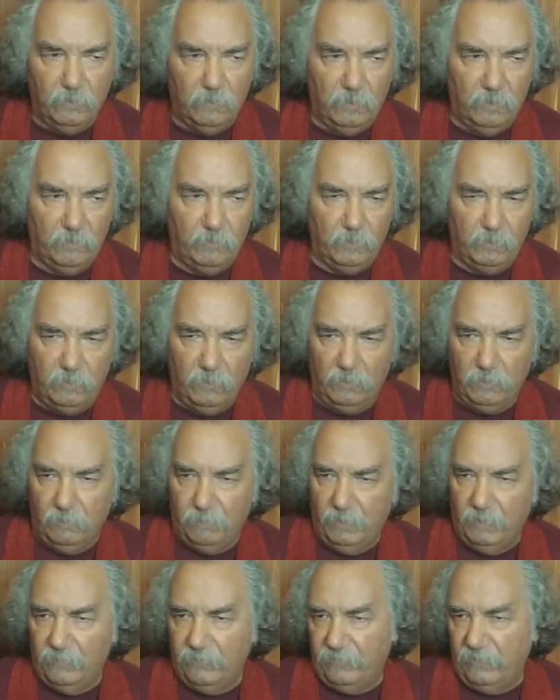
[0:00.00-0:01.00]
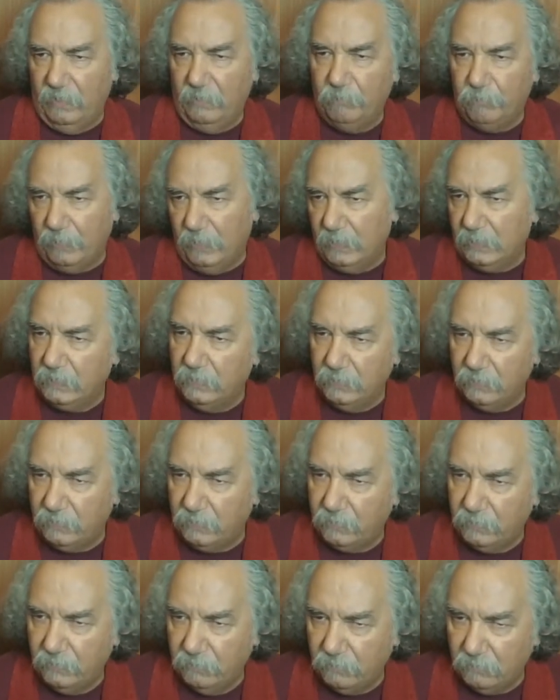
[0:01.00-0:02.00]
if we're talking about Zen
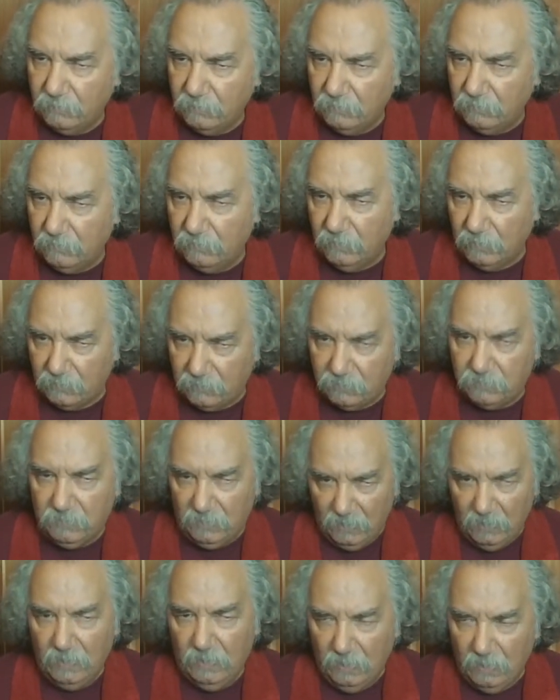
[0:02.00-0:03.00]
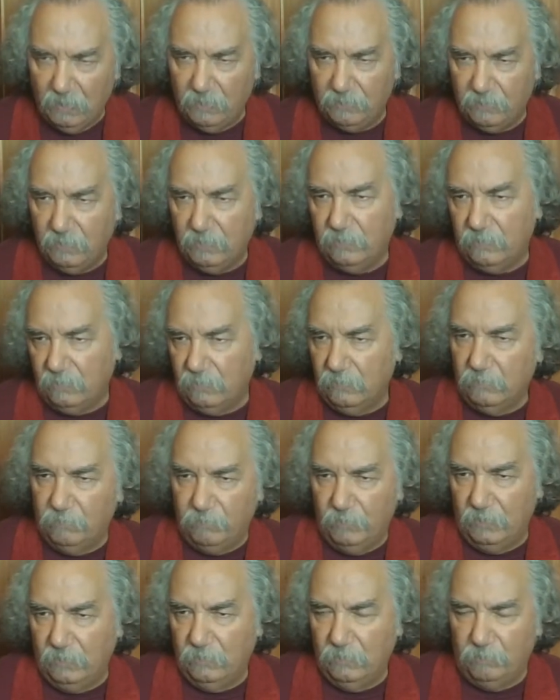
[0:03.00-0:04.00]
practice, which I think is a good
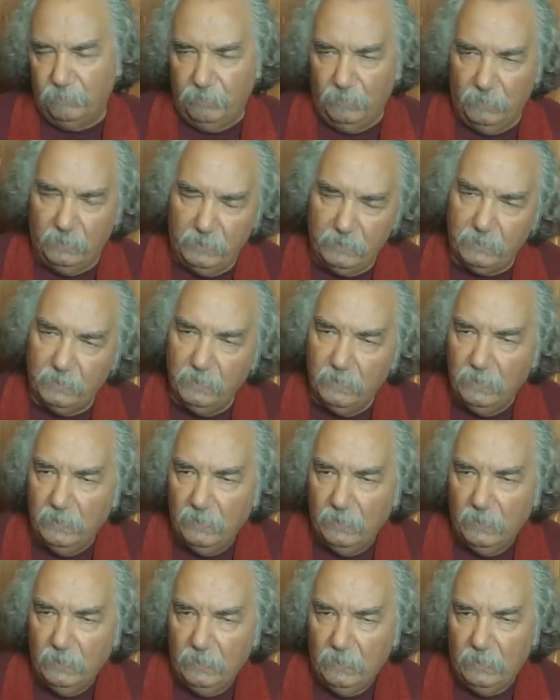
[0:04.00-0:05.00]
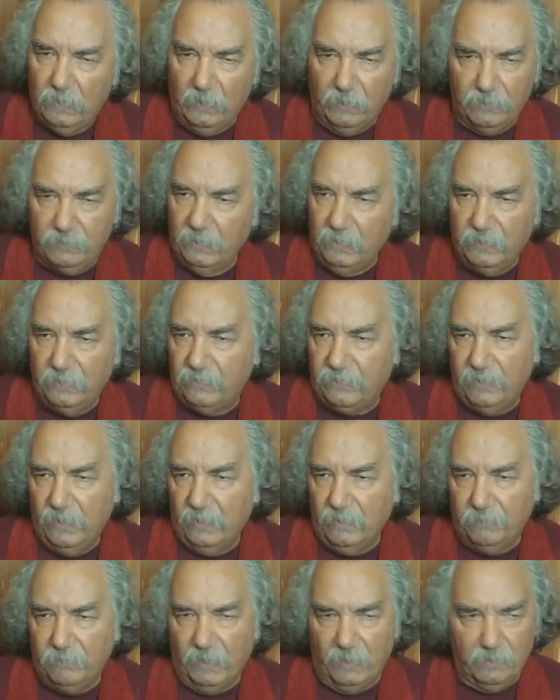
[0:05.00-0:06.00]
a good point, mm -hmm. uh, then it's
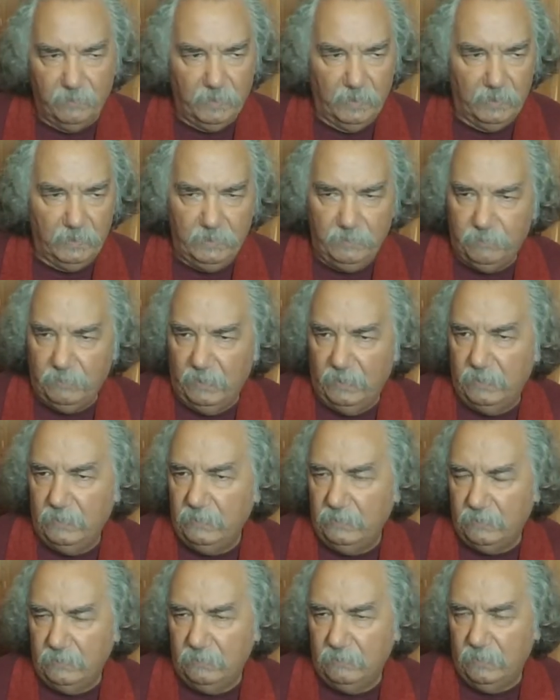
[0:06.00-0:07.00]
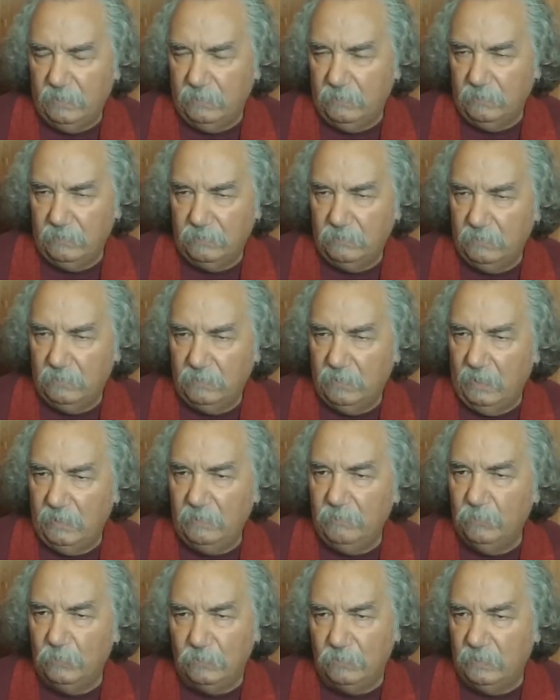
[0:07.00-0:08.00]
not about any any uh,
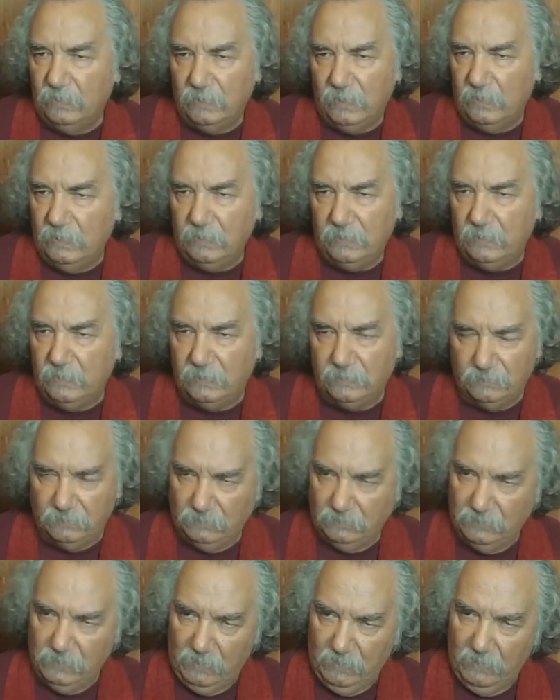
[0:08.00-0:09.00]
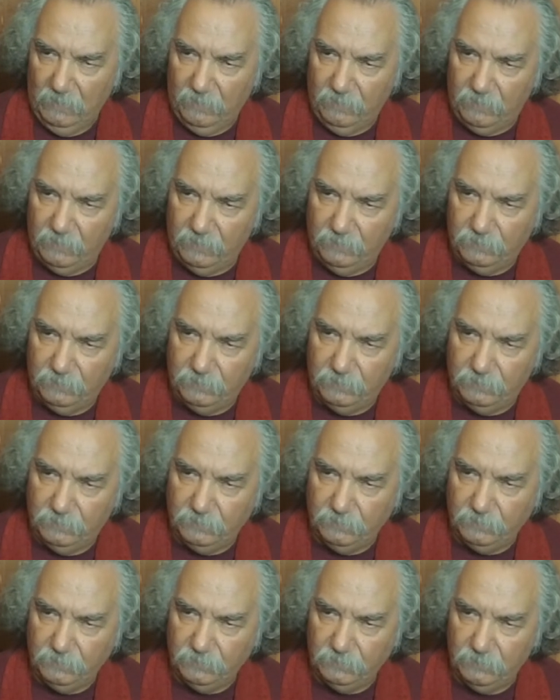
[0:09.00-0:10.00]
any mood, anything.
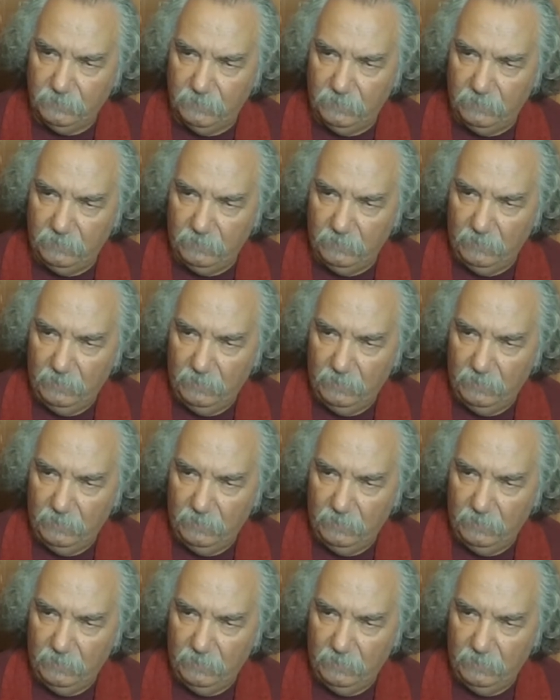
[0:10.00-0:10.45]
Mm.